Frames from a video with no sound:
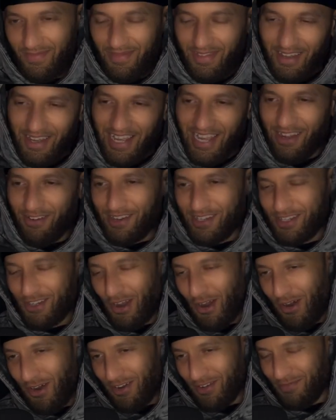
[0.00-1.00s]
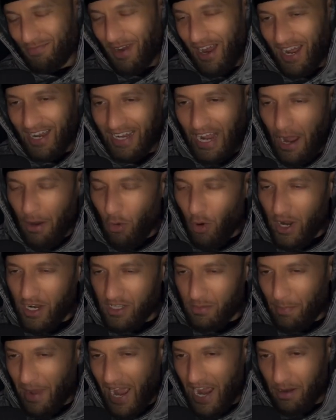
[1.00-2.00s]
It was cold, but that word's
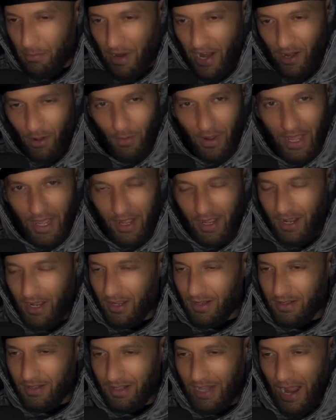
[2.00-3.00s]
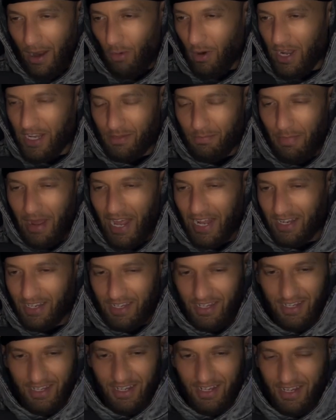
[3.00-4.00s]
banned, by the way. That word's
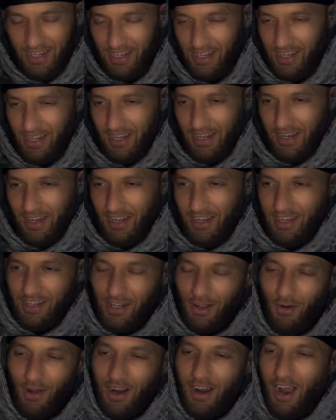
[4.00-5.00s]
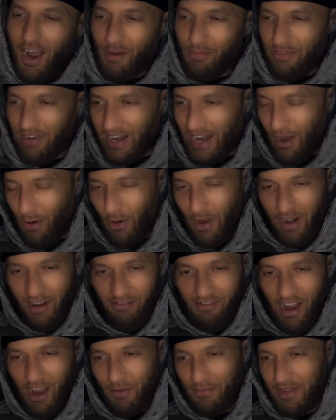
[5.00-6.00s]
banned. No one can't bring that word
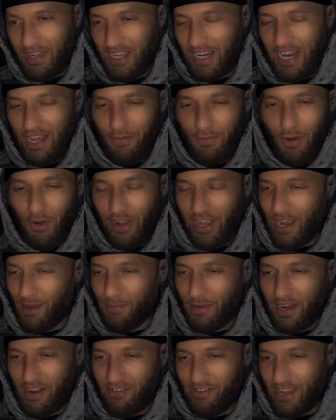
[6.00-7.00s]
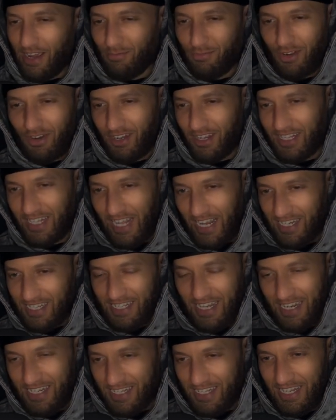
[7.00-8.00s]
around me in their vocabulary. I'm not.
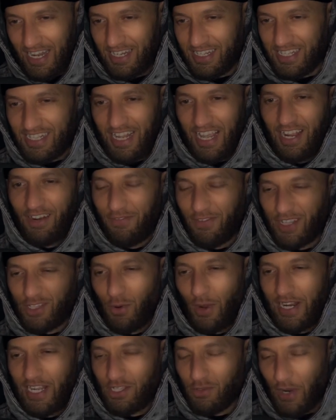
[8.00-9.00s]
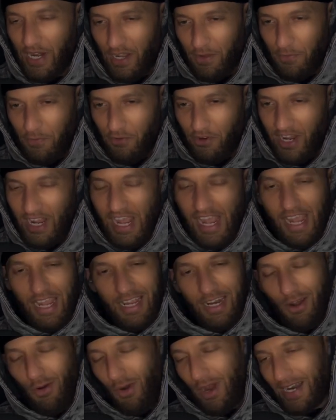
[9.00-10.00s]
That's dead. For 2023,
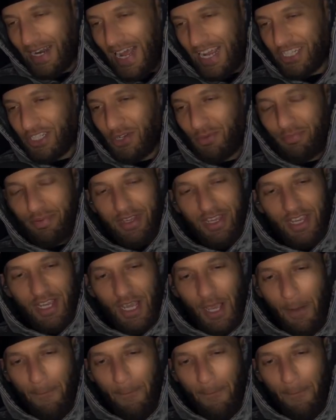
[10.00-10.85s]
you know what? That should be...